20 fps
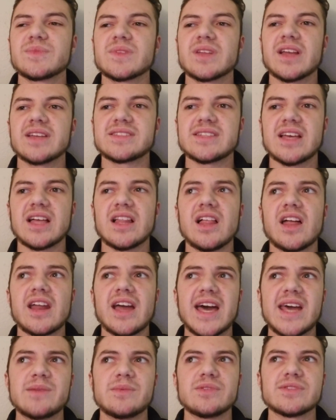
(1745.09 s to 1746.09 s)
Because a lot of
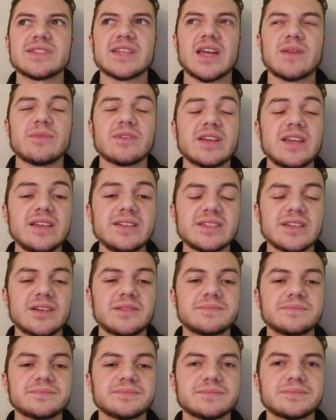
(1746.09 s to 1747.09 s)
animals in the animal
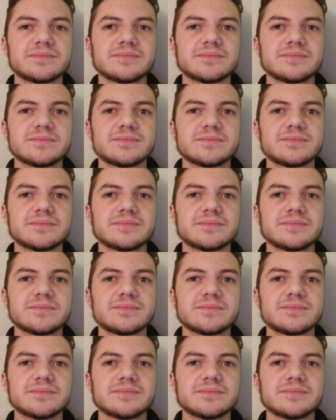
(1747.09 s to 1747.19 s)
kingdom,